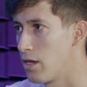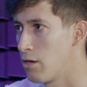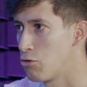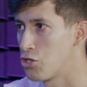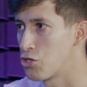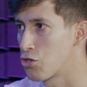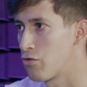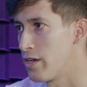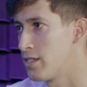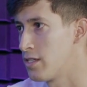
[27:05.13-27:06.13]
it was just
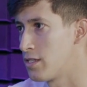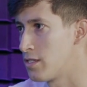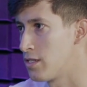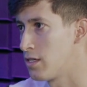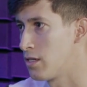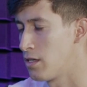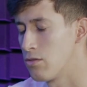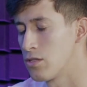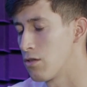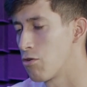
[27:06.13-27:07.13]
crazy to see. He
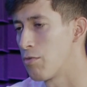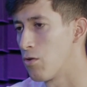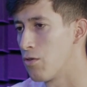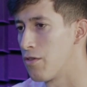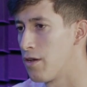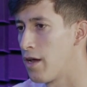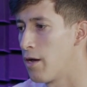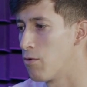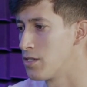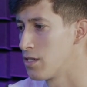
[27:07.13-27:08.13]
was a little bit older than
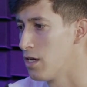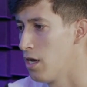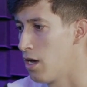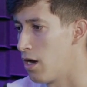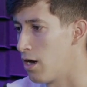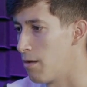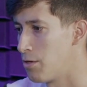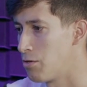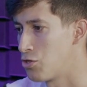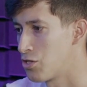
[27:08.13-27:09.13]
I was, uh,
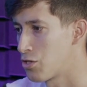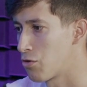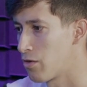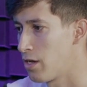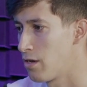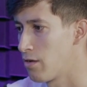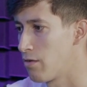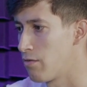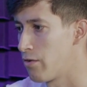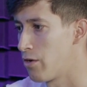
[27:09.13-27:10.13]
but he was just a great,
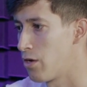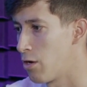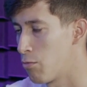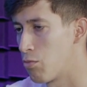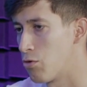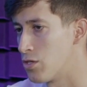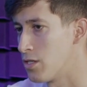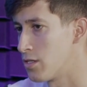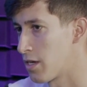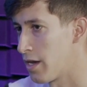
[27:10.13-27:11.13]
very humble
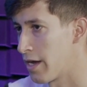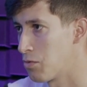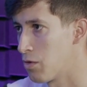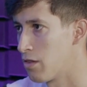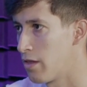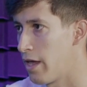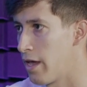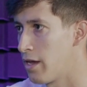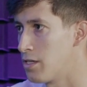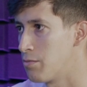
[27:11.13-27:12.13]
person to connect with,
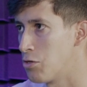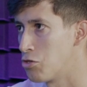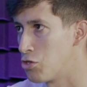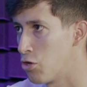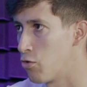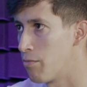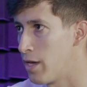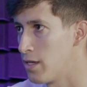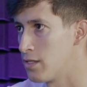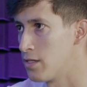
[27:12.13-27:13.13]
and it's been so
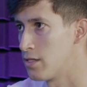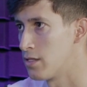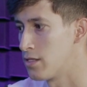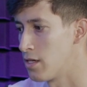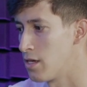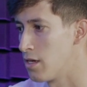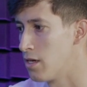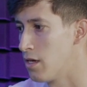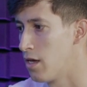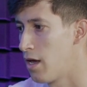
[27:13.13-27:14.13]
amazing to
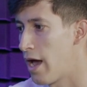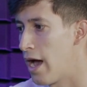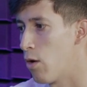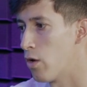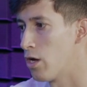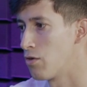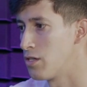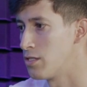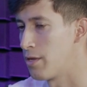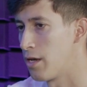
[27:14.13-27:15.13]
see how well
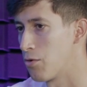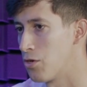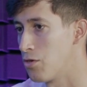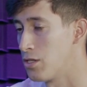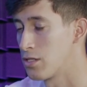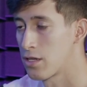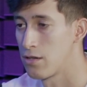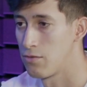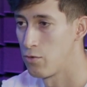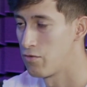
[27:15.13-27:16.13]
he's been able to do. He's
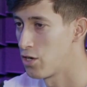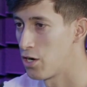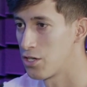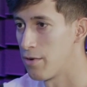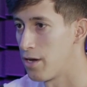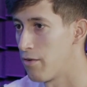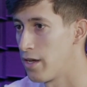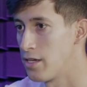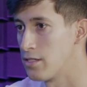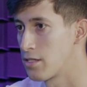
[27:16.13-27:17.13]
we've talked about it,
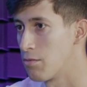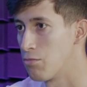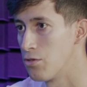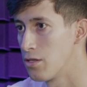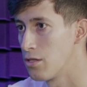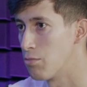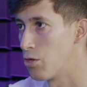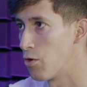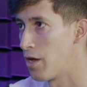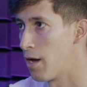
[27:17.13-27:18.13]
right? He's completely
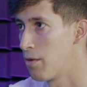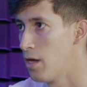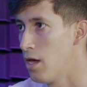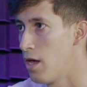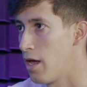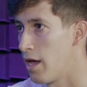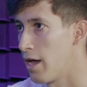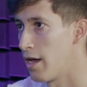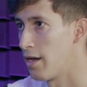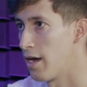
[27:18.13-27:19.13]
blown up,
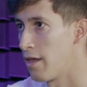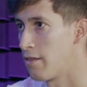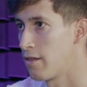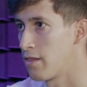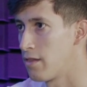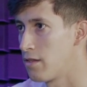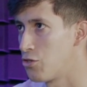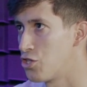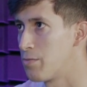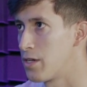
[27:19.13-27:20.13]
and I think
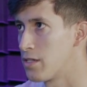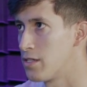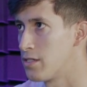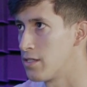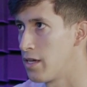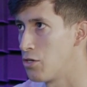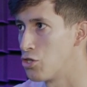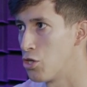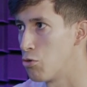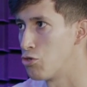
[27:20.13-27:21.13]
just because he stayed
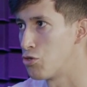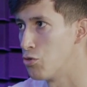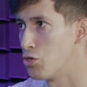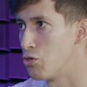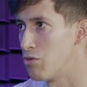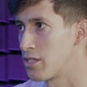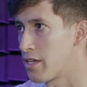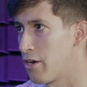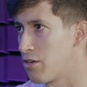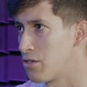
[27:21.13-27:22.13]
so true to his
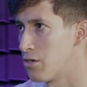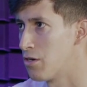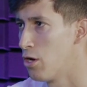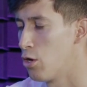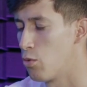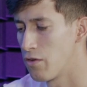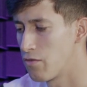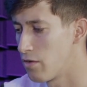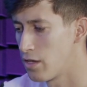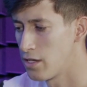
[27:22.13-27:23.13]
character.
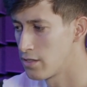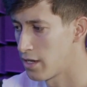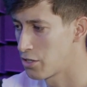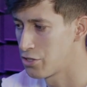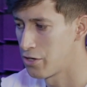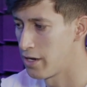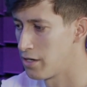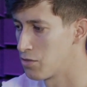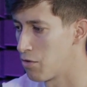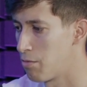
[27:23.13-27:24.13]
We've he's like shared
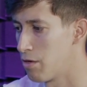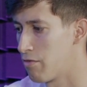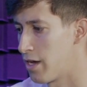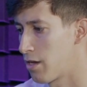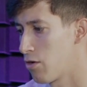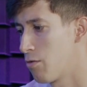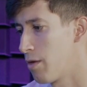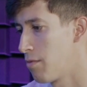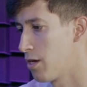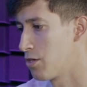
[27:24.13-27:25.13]
ideas with me of like, oh,
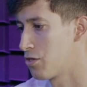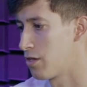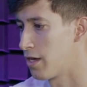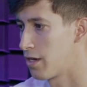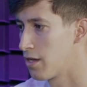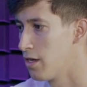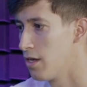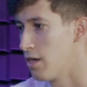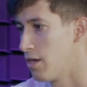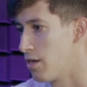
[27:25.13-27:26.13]
maybe I should like,
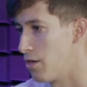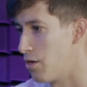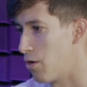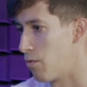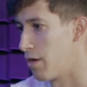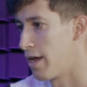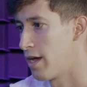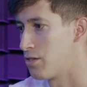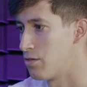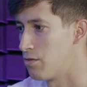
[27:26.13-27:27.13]
you know, run
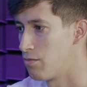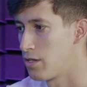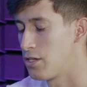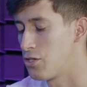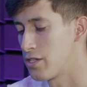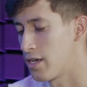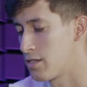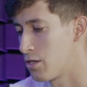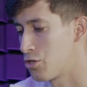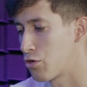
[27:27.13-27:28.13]
ad or he just has
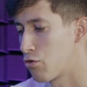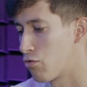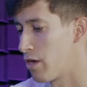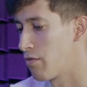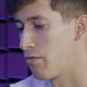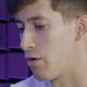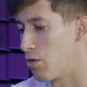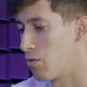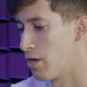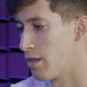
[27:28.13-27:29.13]
such a great
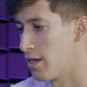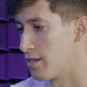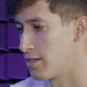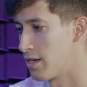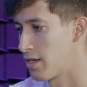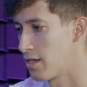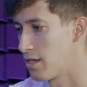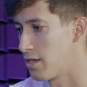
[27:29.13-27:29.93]
following that it's like